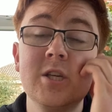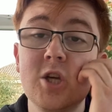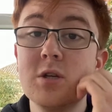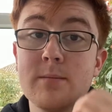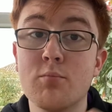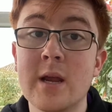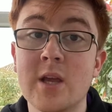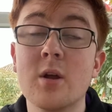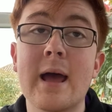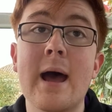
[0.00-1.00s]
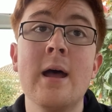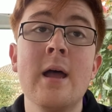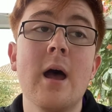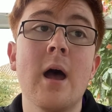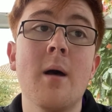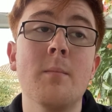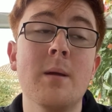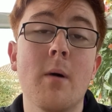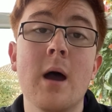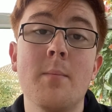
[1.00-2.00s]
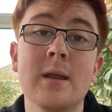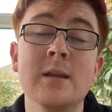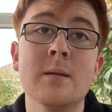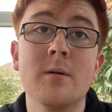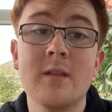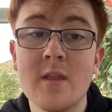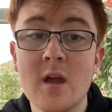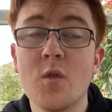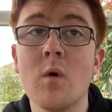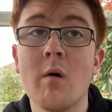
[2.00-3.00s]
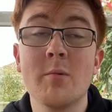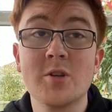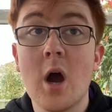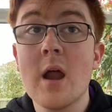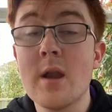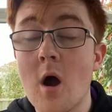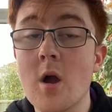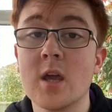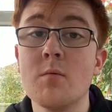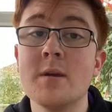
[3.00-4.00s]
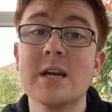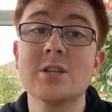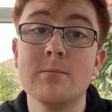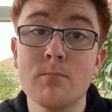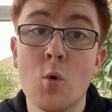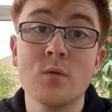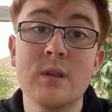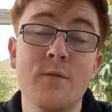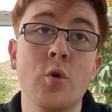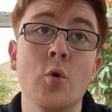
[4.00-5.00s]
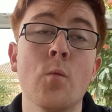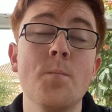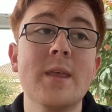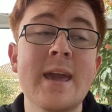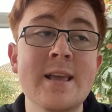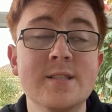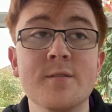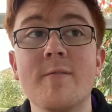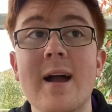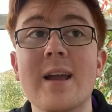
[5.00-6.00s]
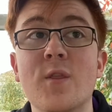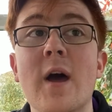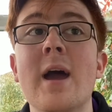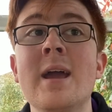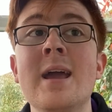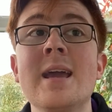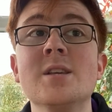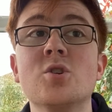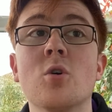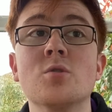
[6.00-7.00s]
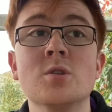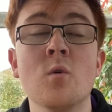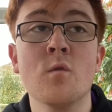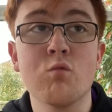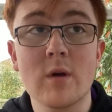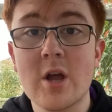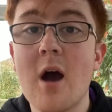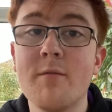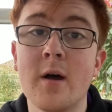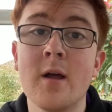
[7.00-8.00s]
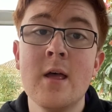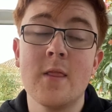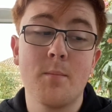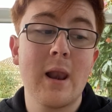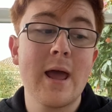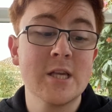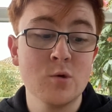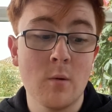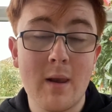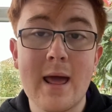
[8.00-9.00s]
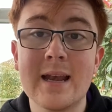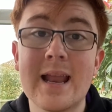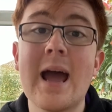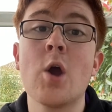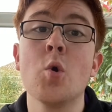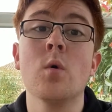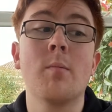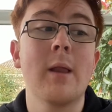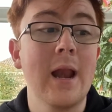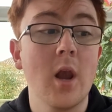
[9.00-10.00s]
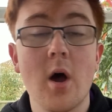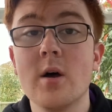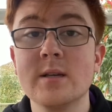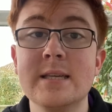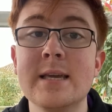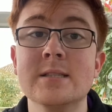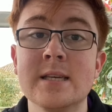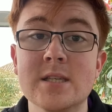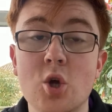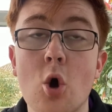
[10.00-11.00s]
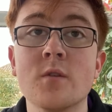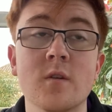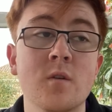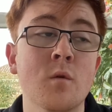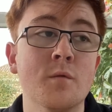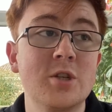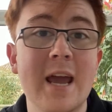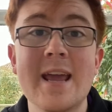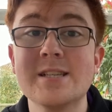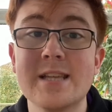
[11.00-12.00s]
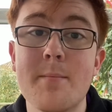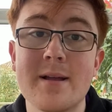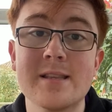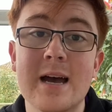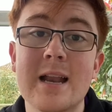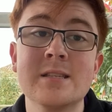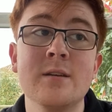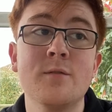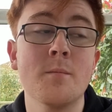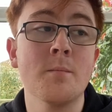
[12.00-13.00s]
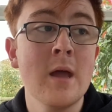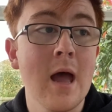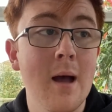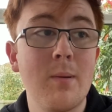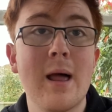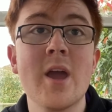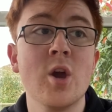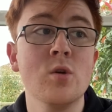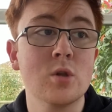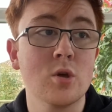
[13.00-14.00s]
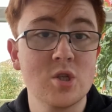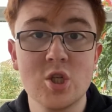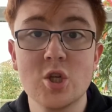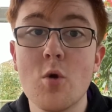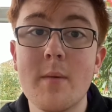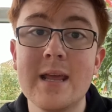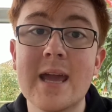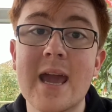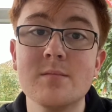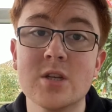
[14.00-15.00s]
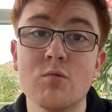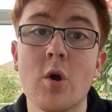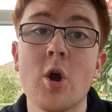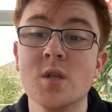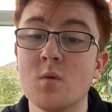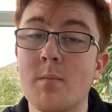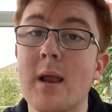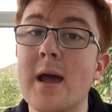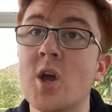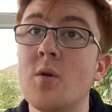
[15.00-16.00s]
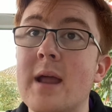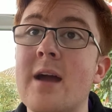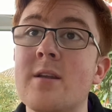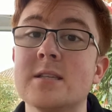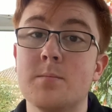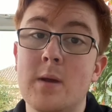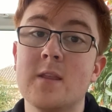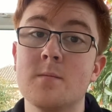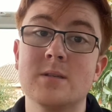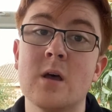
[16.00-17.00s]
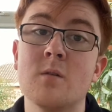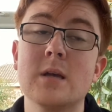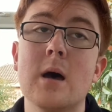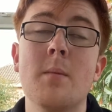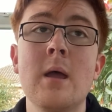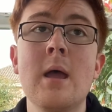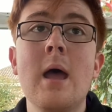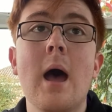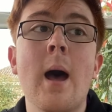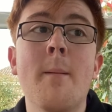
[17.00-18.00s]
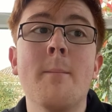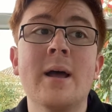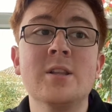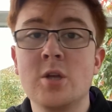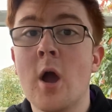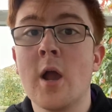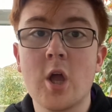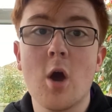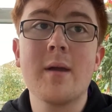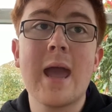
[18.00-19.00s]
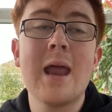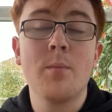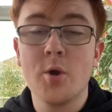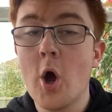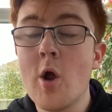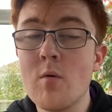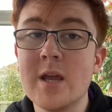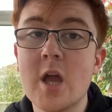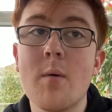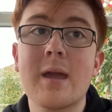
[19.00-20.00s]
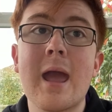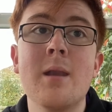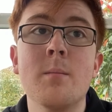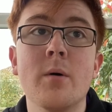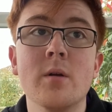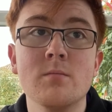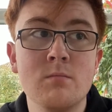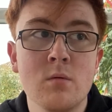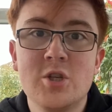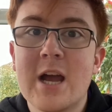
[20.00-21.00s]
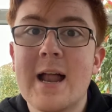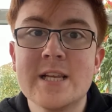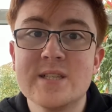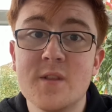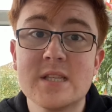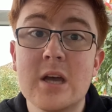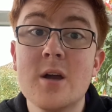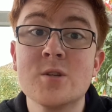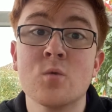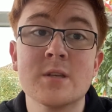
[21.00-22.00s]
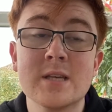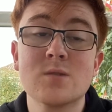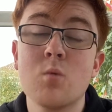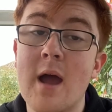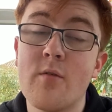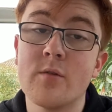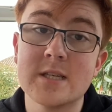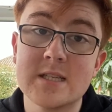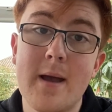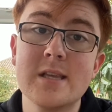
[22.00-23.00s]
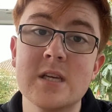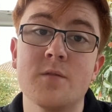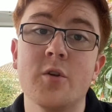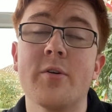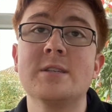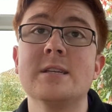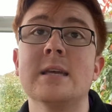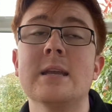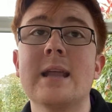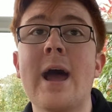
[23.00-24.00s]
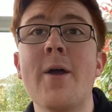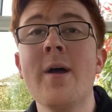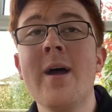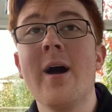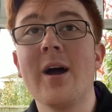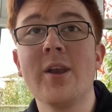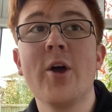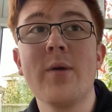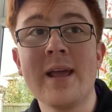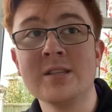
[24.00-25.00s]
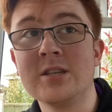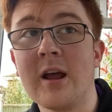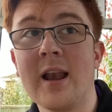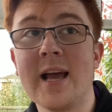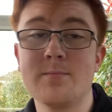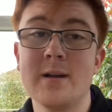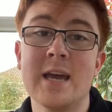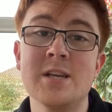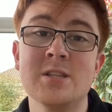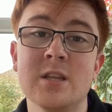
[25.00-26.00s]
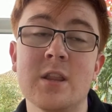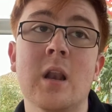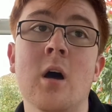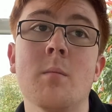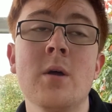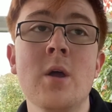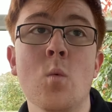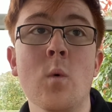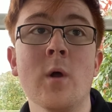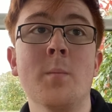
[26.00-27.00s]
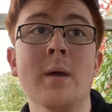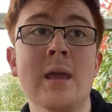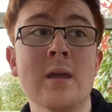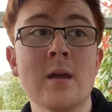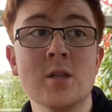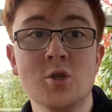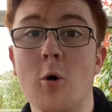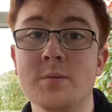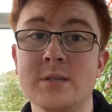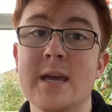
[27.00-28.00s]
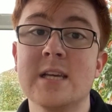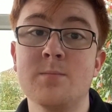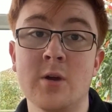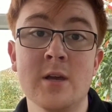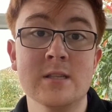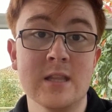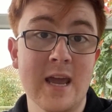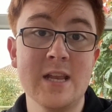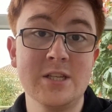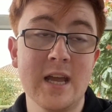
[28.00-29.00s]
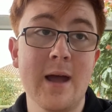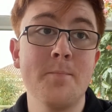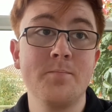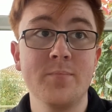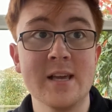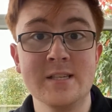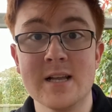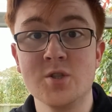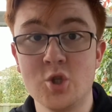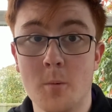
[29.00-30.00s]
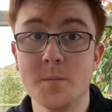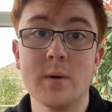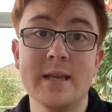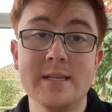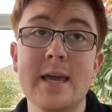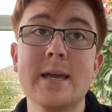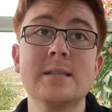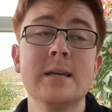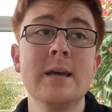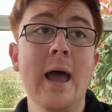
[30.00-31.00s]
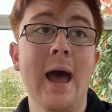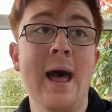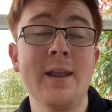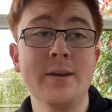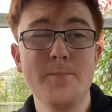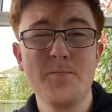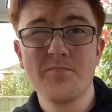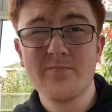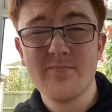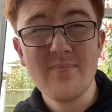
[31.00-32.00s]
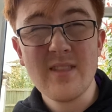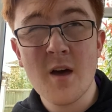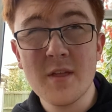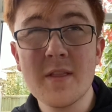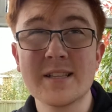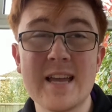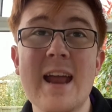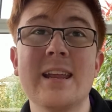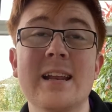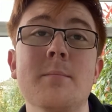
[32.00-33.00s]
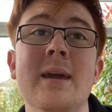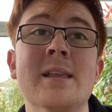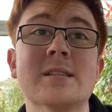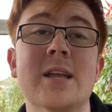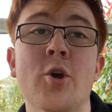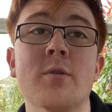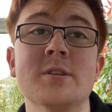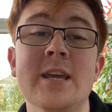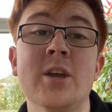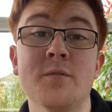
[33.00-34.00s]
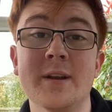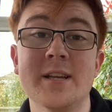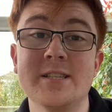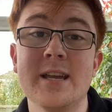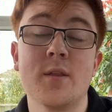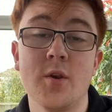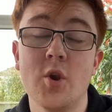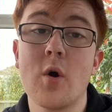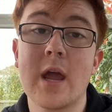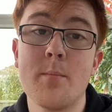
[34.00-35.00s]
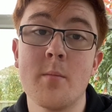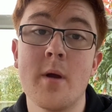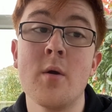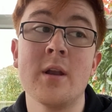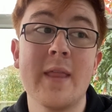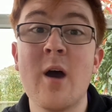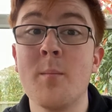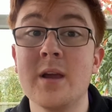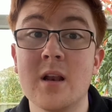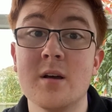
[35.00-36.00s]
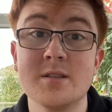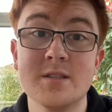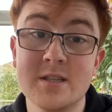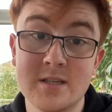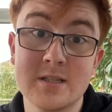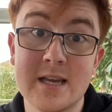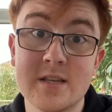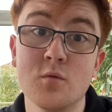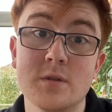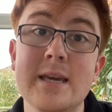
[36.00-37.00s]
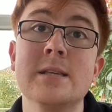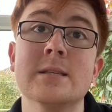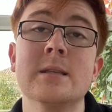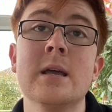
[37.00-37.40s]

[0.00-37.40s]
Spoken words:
usually pretty good at, in my opinion. But then the other one, which I'd argue is actually more difficult, is the fact that he's got to sort of recover the players who are playing now, who were playing last season. He's got to sort of change their mentality from a player who's lost so many games in a row to a player who now needs to pick themselves up and go again. But not only go again, but challenge for the title, because that's what everyone's expecting of Norwich City. Now, I know internal expectations at the club will be top 6, because in the AGM they said top 26, and I think that technically means that Norwich City could finish 6th and not get promoted, and that would be classed as a successful season.